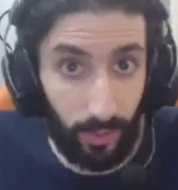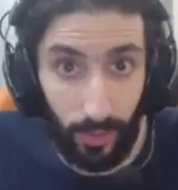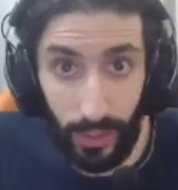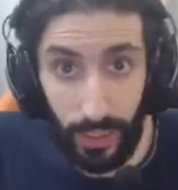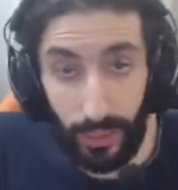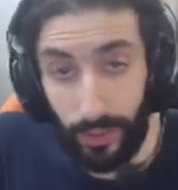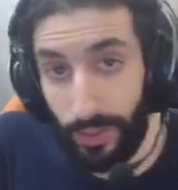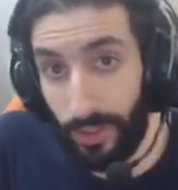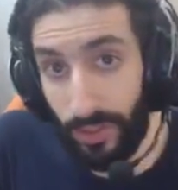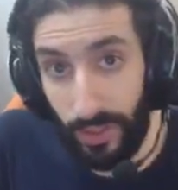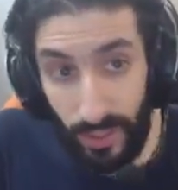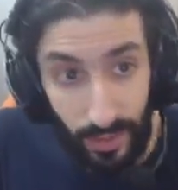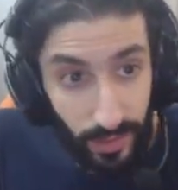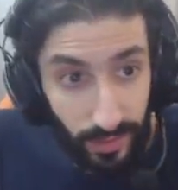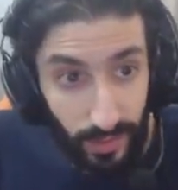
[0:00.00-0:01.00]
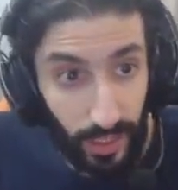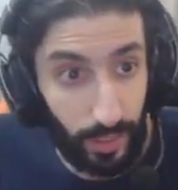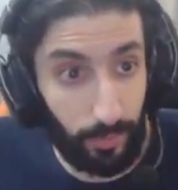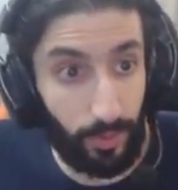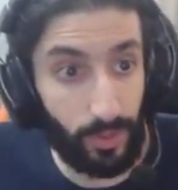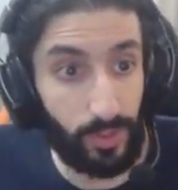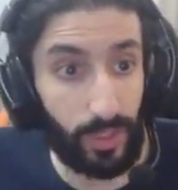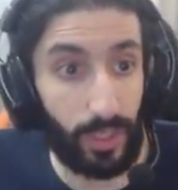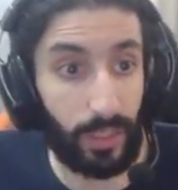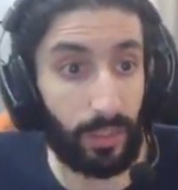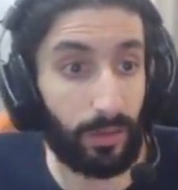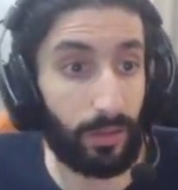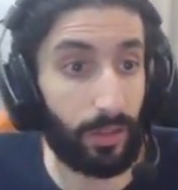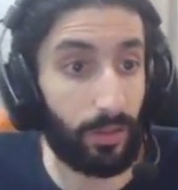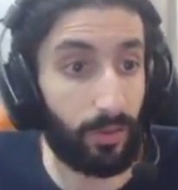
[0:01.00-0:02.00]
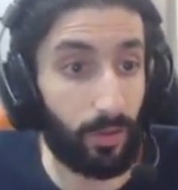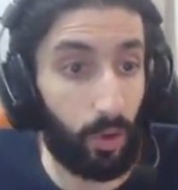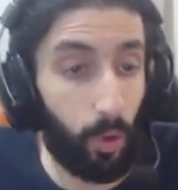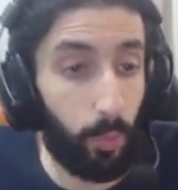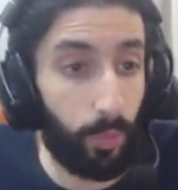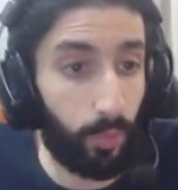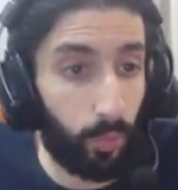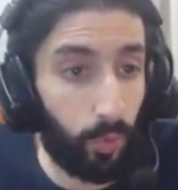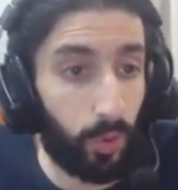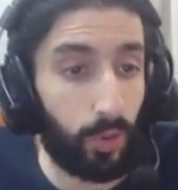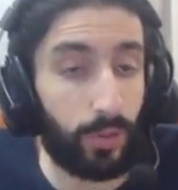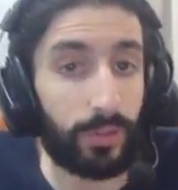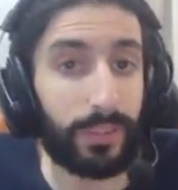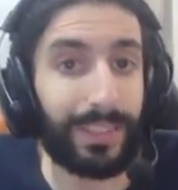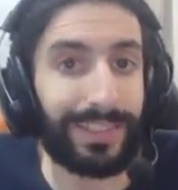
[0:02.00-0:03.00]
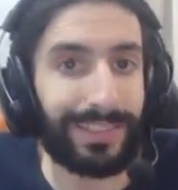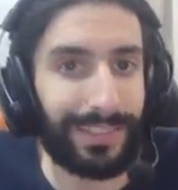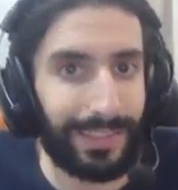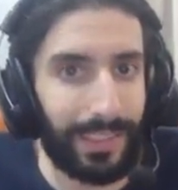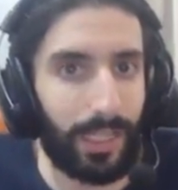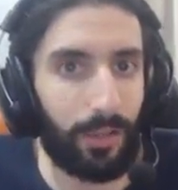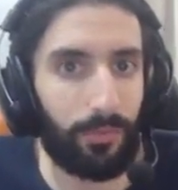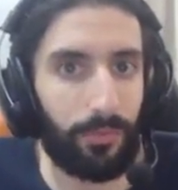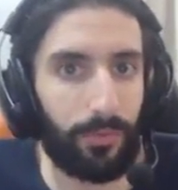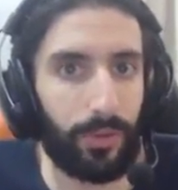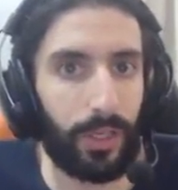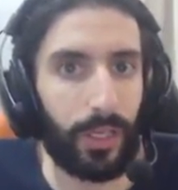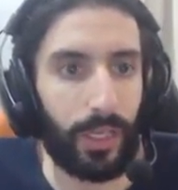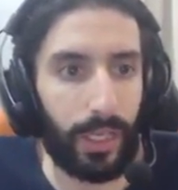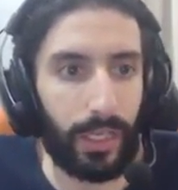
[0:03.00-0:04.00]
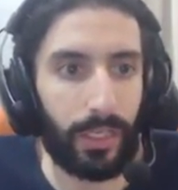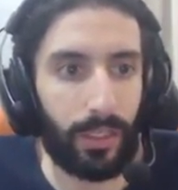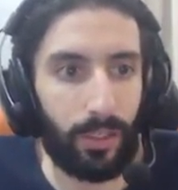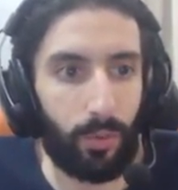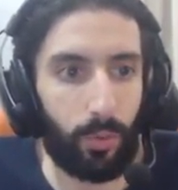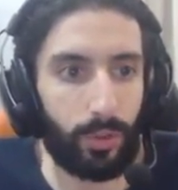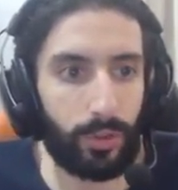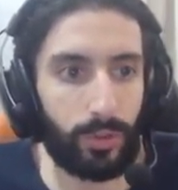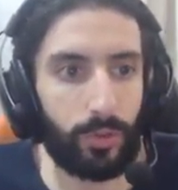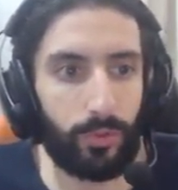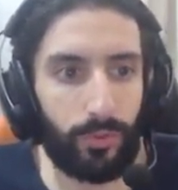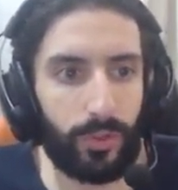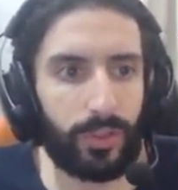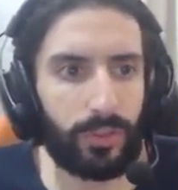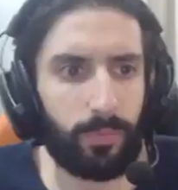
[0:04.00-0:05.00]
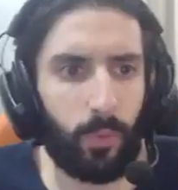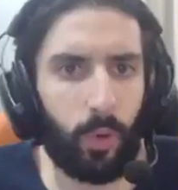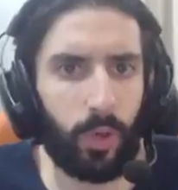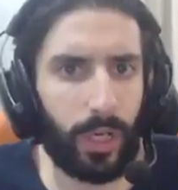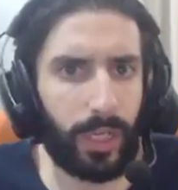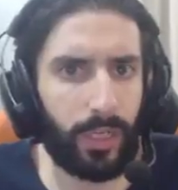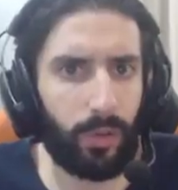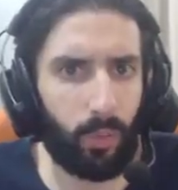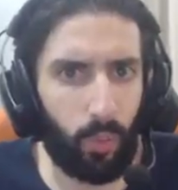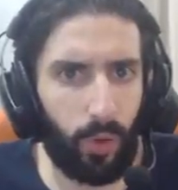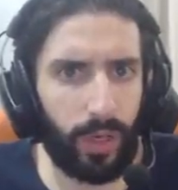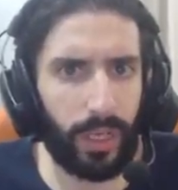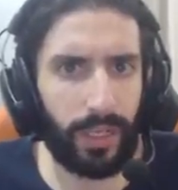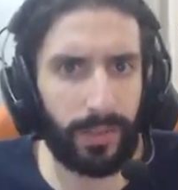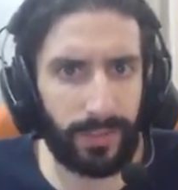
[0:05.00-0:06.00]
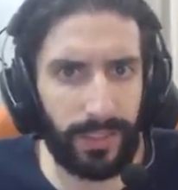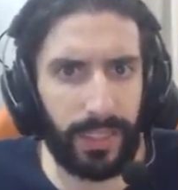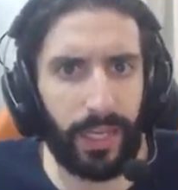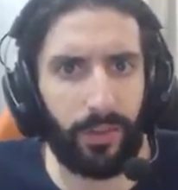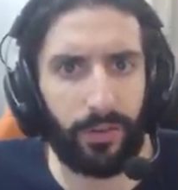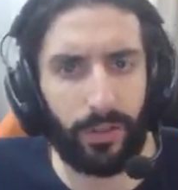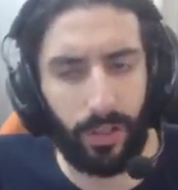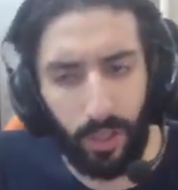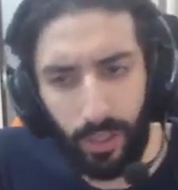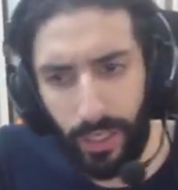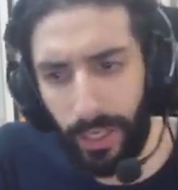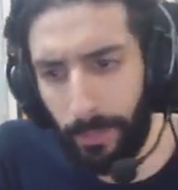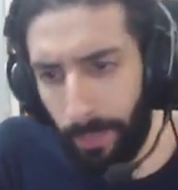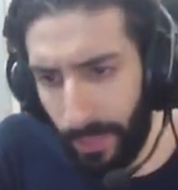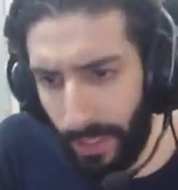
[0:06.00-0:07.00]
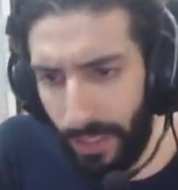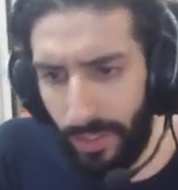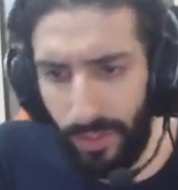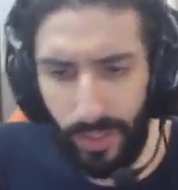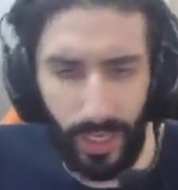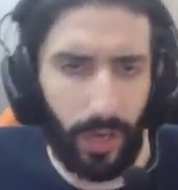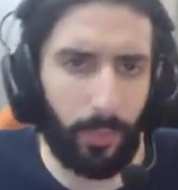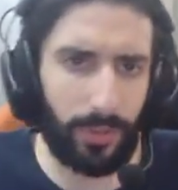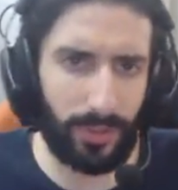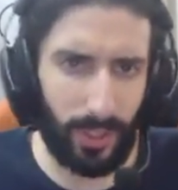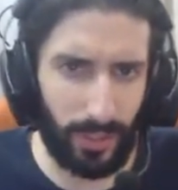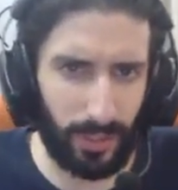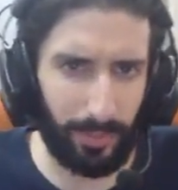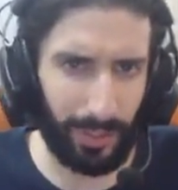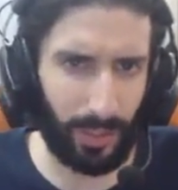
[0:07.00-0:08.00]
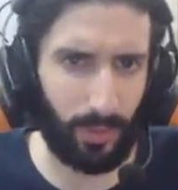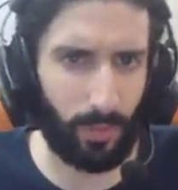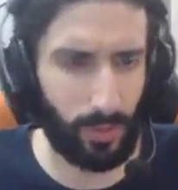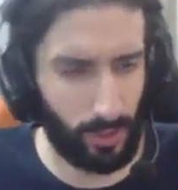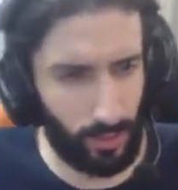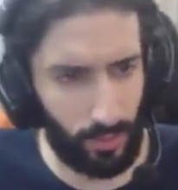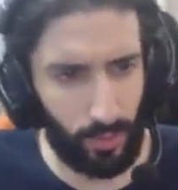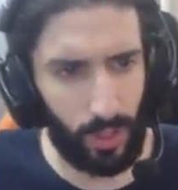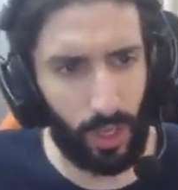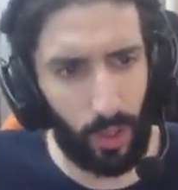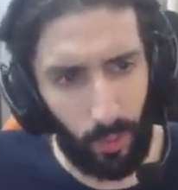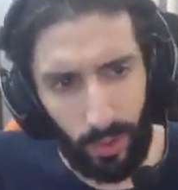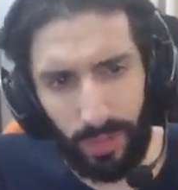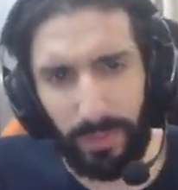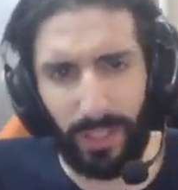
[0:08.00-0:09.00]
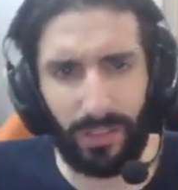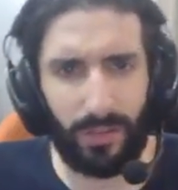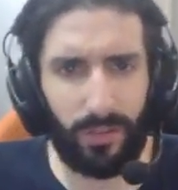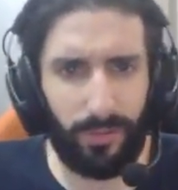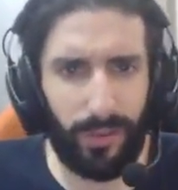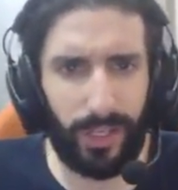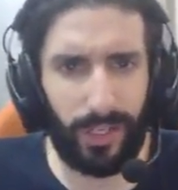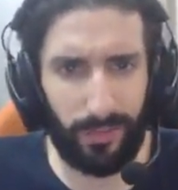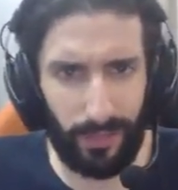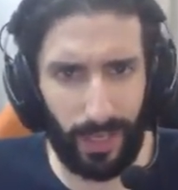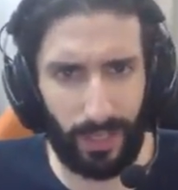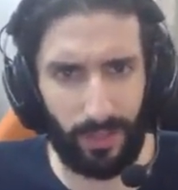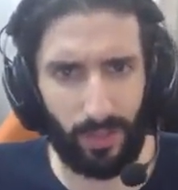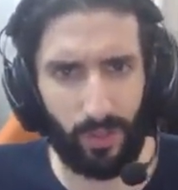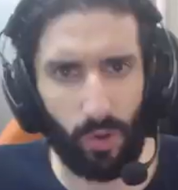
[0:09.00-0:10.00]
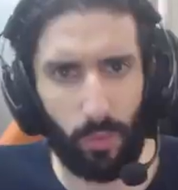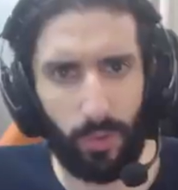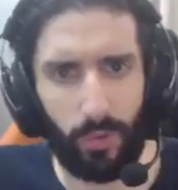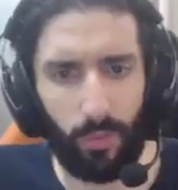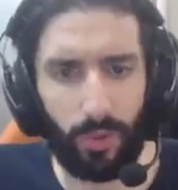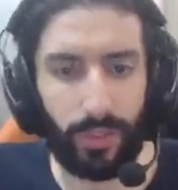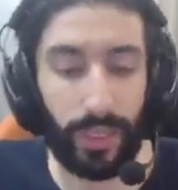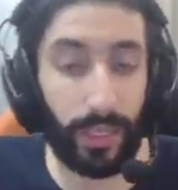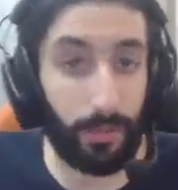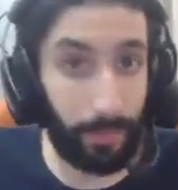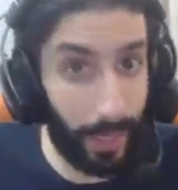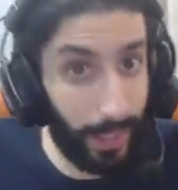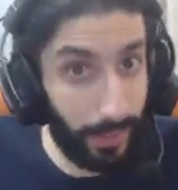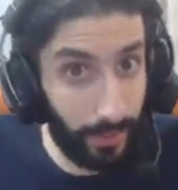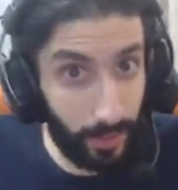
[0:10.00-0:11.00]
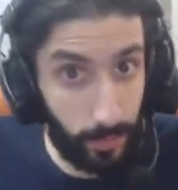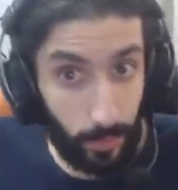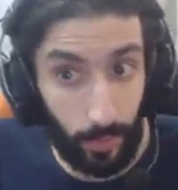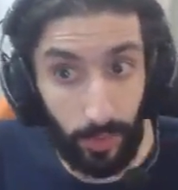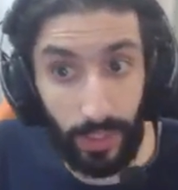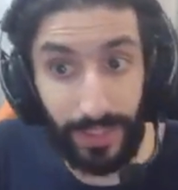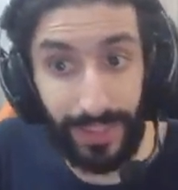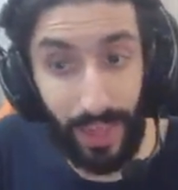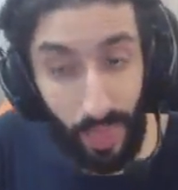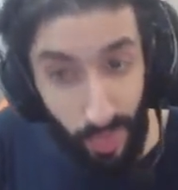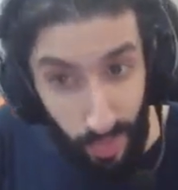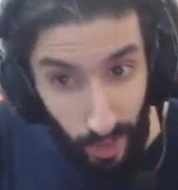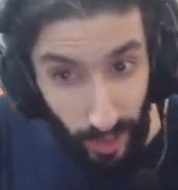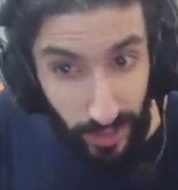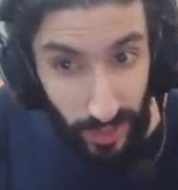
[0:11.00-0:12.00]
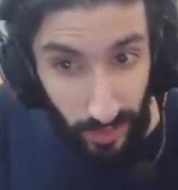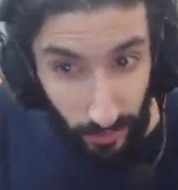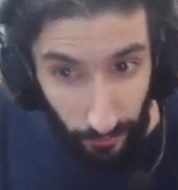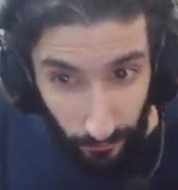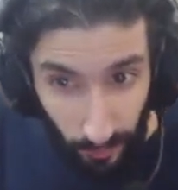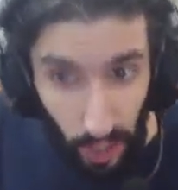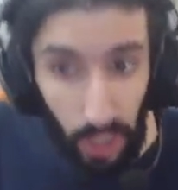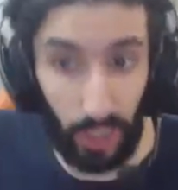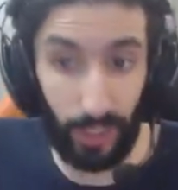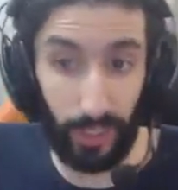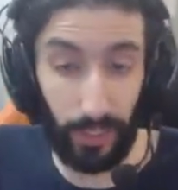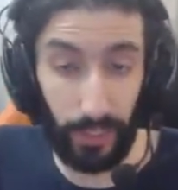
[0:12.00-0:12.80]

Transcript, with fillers: can actually see the timers and the, the open world itself in Guild Wars 2 feels more like you're working together. Okay, so now we talked about Guild Wars 2. What about Final Fantasy's open world? In my experience thus far,